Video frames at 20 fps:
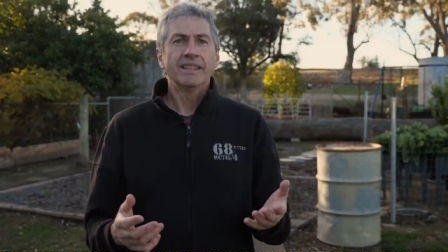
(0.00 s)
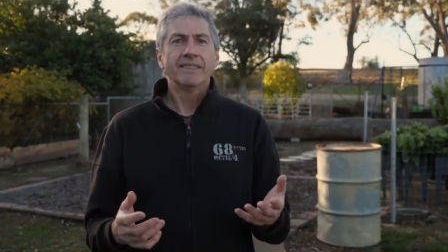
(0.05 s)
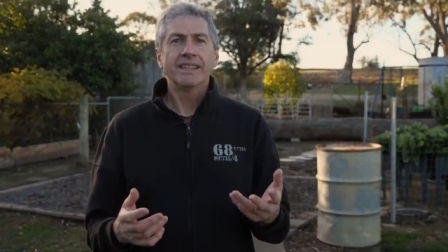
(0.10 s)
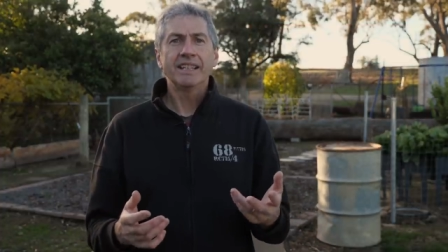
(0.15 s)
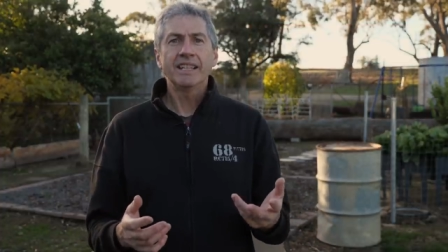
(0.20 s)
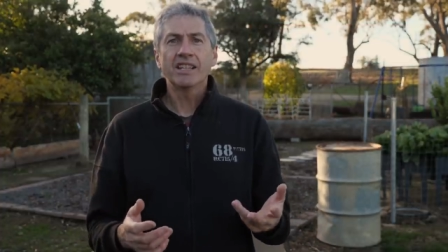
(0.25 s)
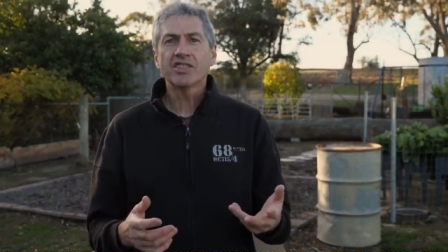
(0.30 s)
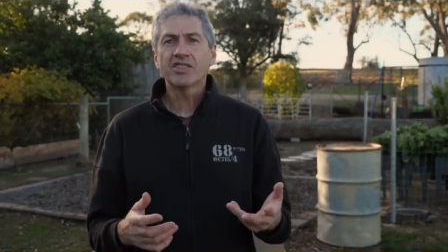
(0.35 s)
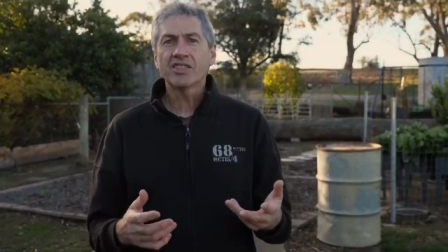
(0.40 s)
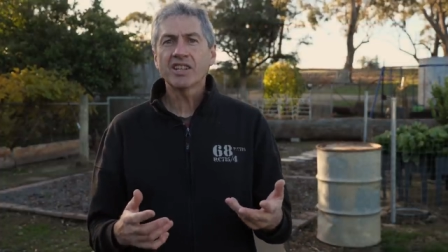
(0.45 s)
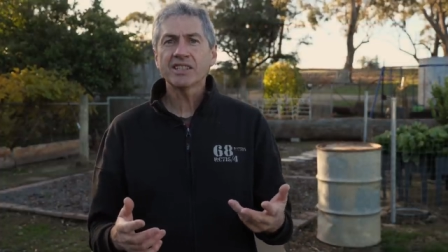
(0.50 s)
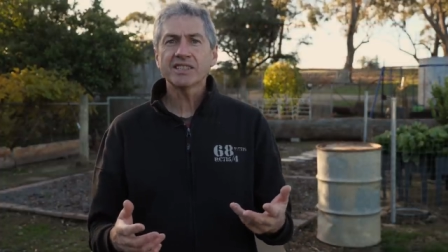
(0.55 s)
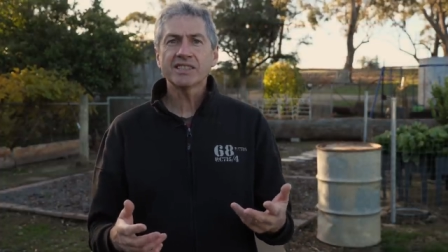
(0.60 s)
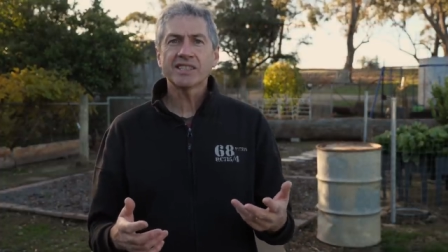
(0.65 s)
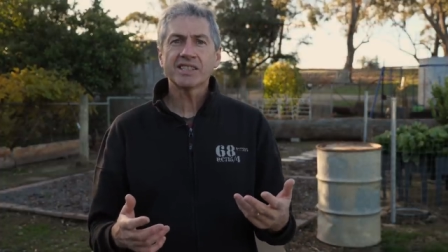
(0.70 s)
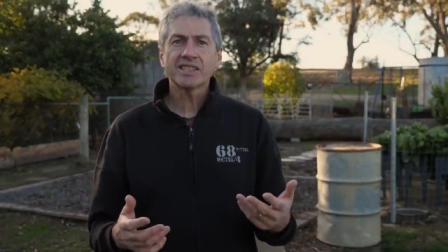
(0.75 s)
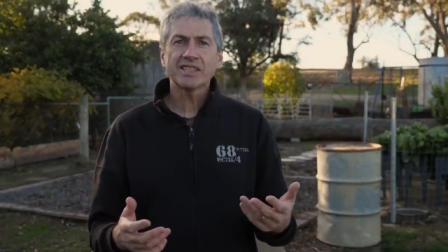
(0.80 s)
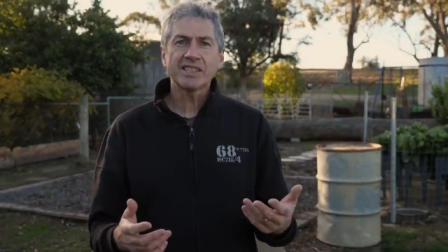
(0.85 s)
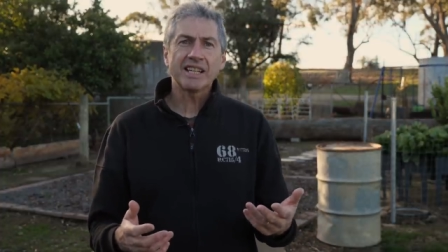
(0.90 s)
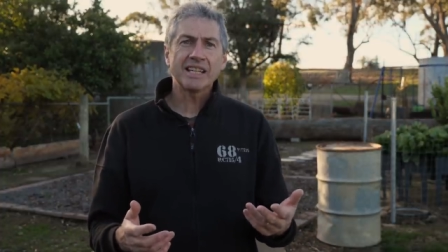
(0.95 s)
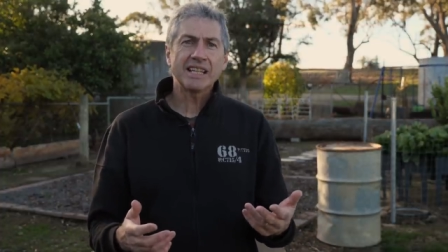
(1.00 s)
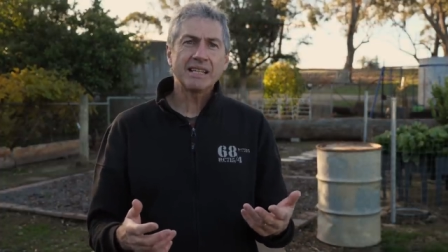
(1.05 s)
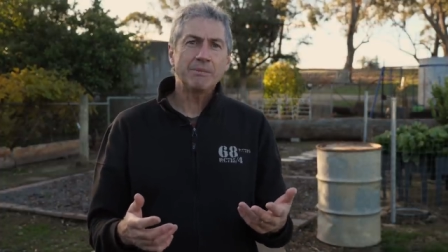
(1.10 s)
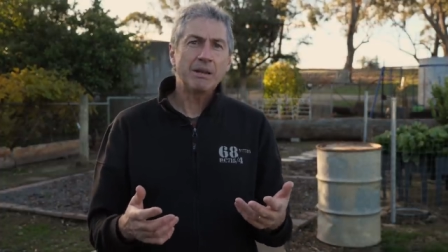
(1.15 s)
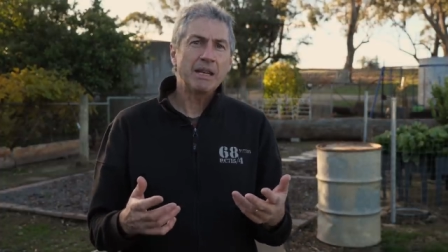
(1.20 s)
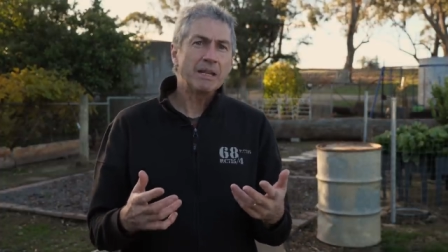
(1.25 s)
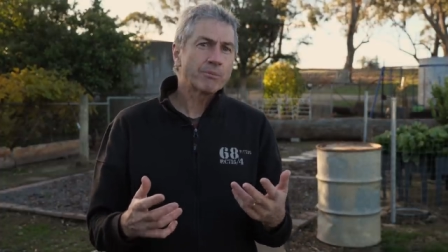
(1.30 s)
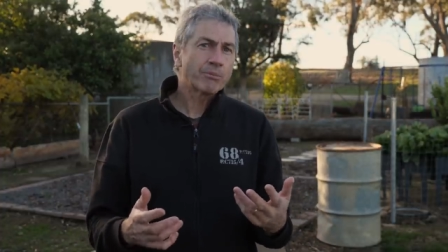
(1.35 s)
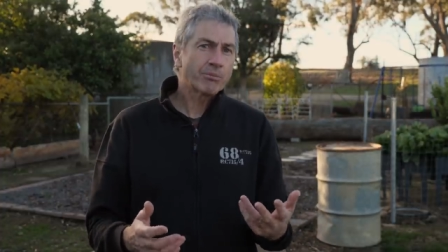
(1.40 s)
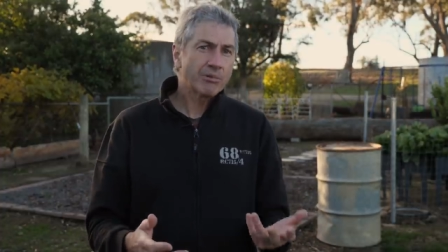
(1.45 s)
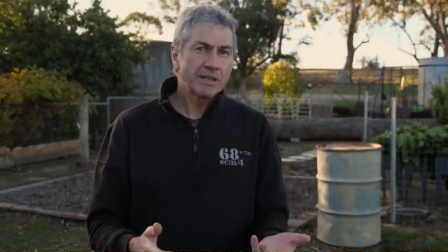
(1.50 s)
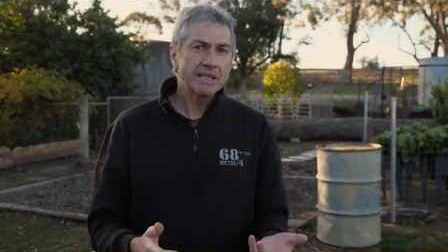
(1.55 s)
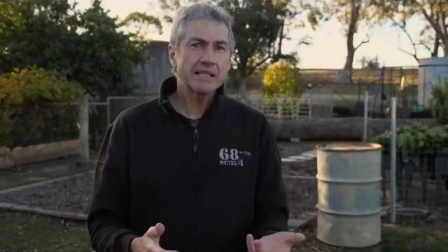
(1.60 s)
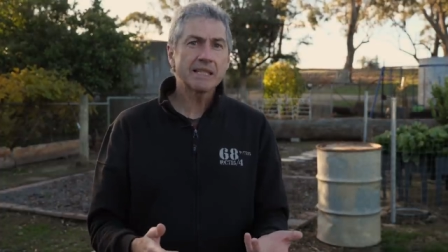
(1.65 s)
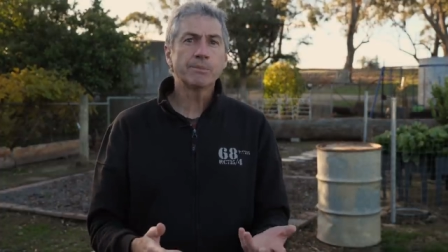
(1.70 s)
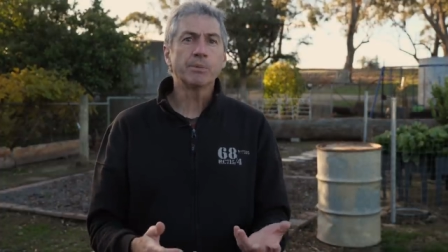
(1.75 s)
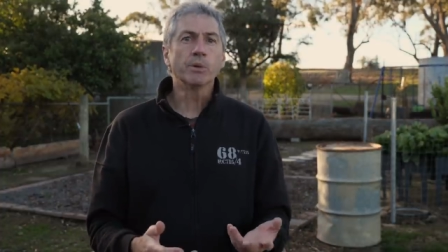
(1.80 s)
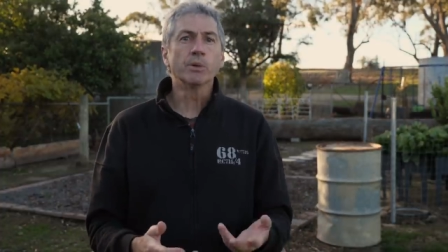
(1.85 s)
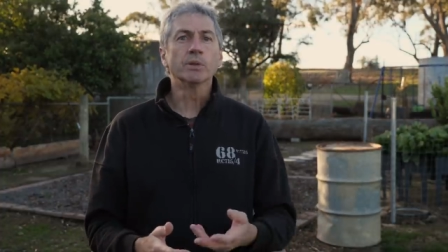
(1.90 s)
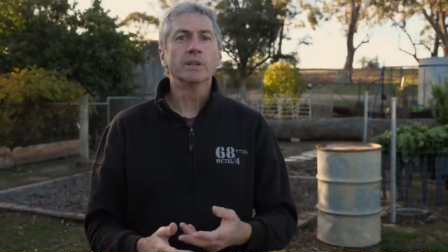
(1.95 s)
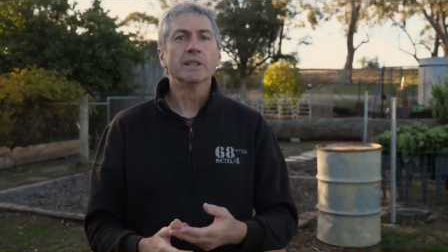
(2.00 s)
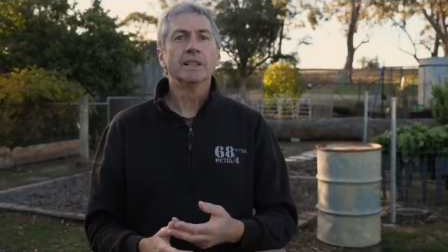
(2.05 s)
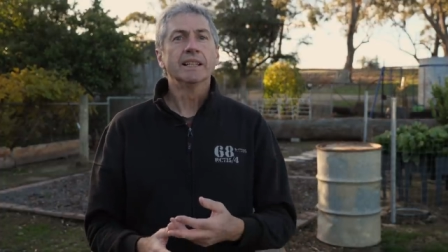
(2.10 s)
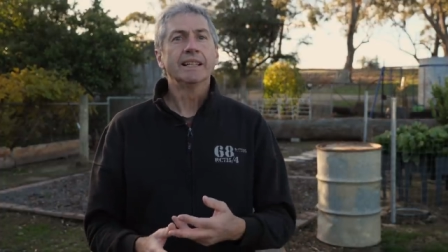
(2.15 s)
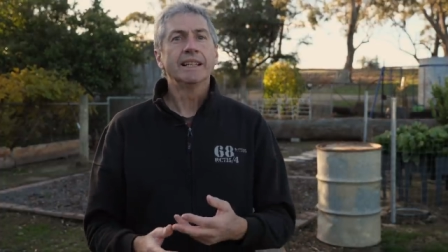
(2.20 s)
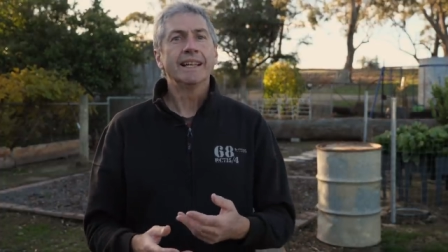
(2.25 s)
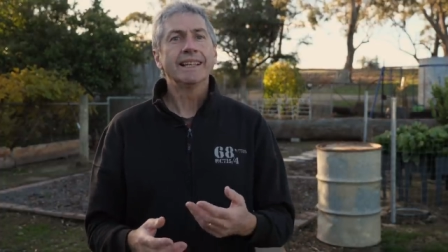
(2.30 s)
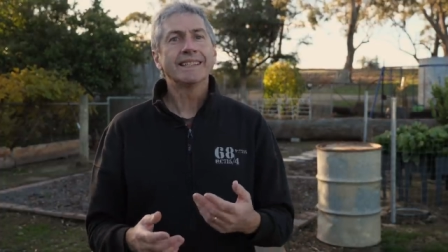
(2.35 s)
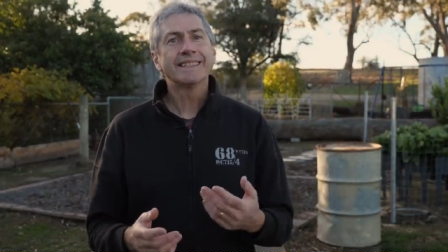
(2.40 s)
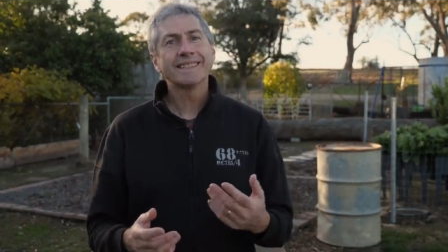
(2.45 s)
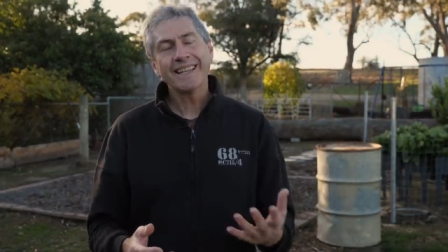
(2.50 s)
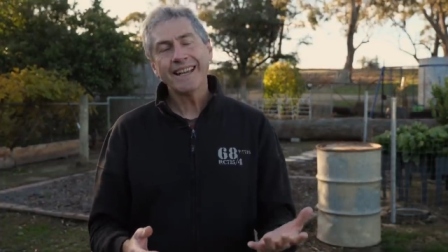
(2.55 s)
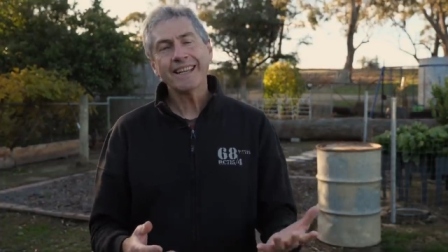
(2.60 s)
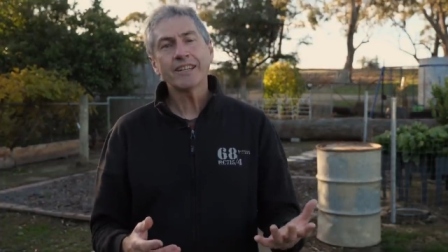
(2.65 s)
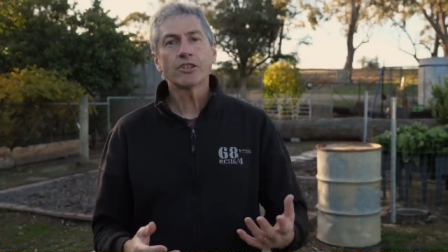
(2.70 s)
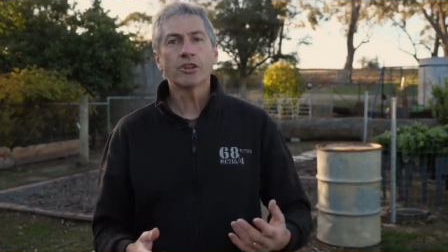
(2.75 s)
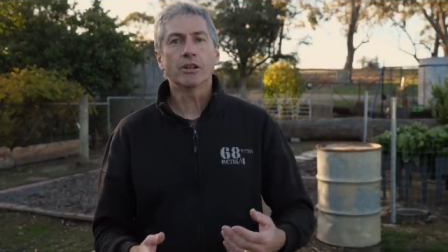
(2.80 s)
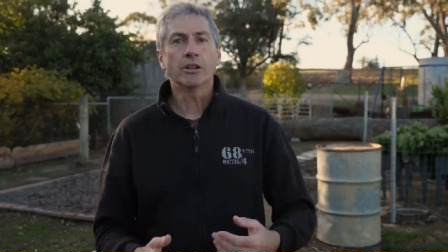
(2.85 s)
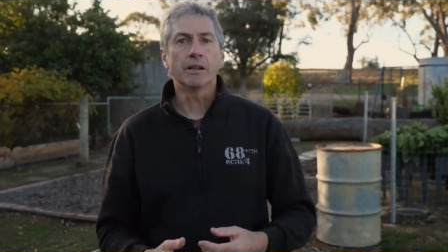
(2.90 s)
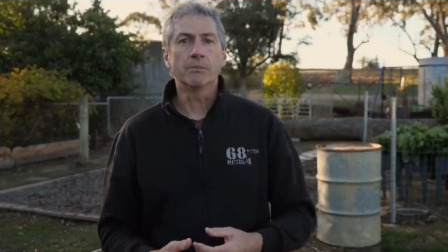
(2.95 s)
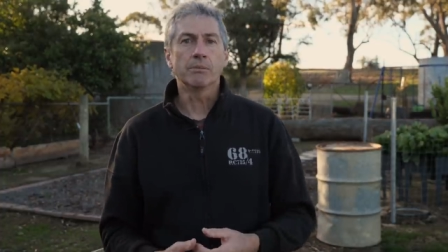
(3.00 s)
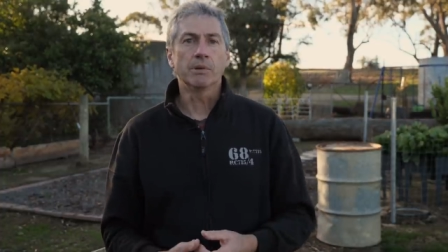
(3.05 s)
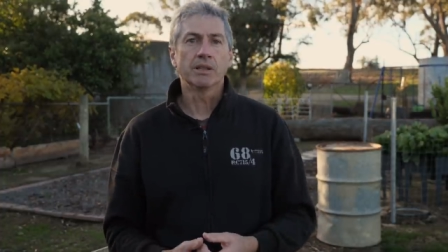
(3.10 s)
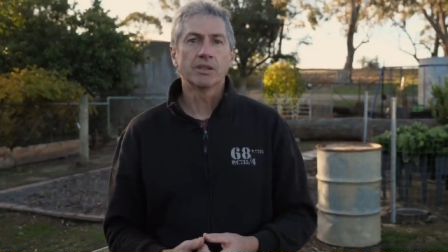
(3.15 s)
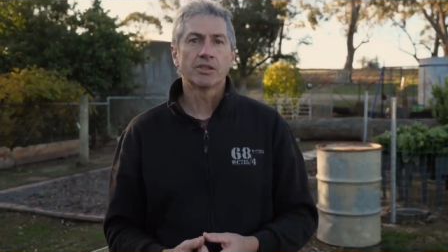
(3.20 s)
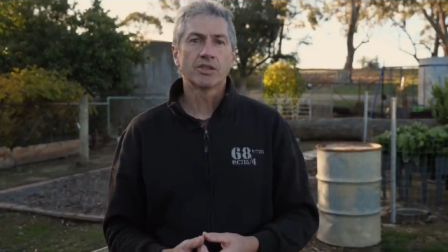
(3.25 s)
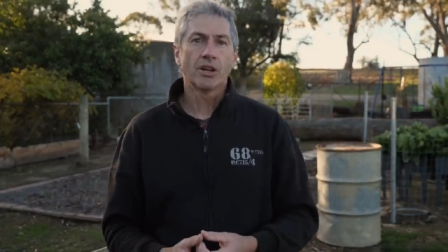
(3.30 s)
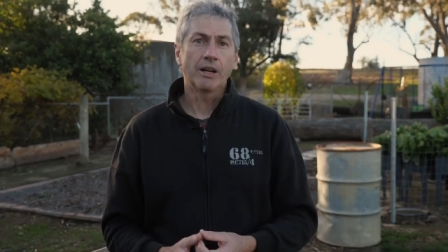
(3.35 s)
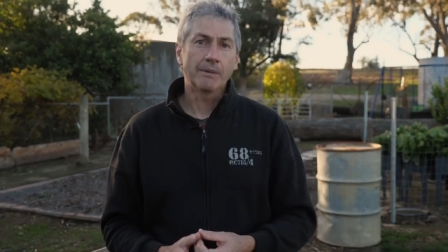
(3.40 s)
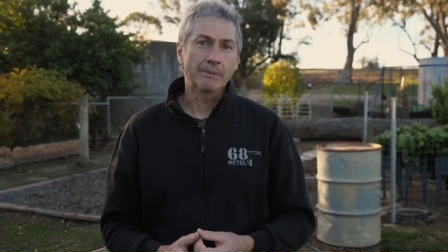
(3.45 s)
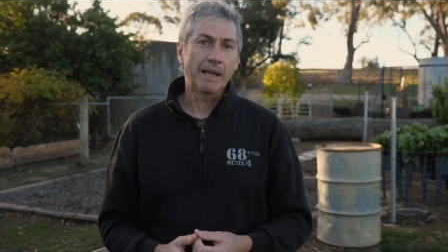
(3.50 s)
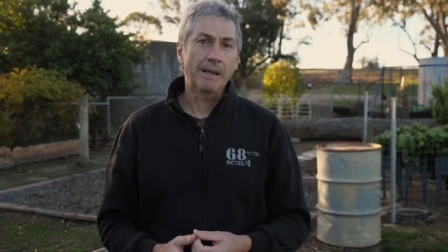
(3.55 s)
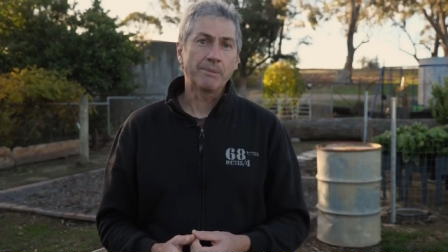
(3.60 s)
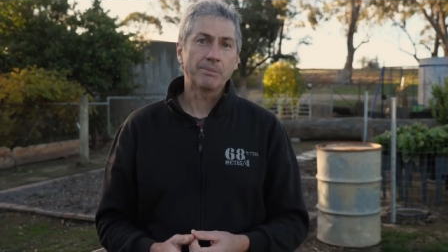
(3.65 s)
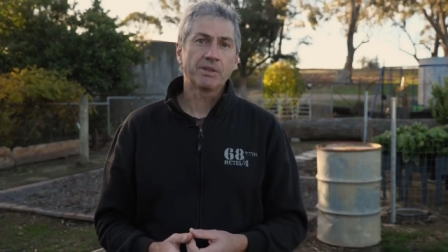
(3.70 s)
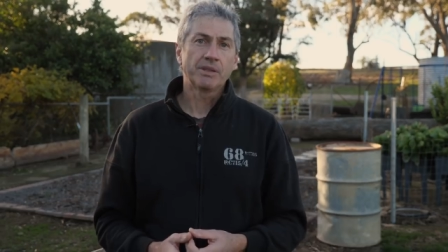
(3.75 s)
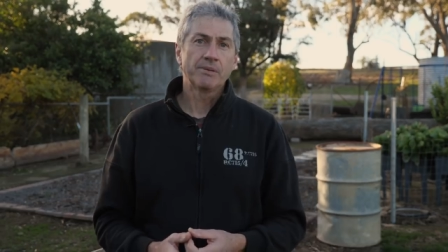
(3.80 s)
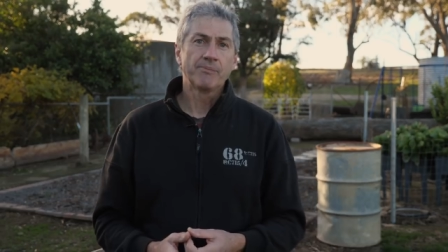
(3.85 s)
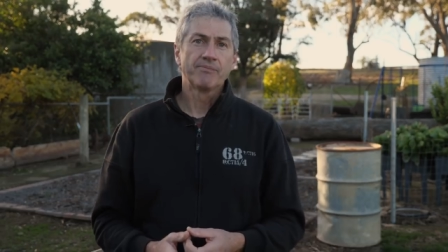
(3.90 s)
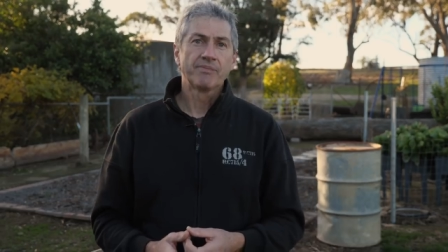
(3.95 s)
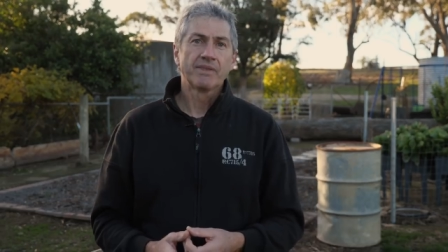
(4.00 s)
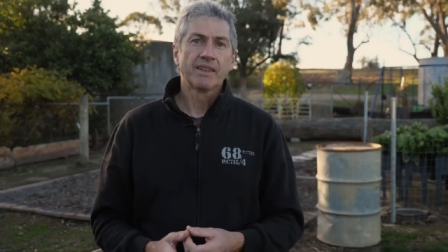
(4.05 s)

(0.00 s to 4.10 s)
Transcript: then it's just the same in principle as daytime time lapse.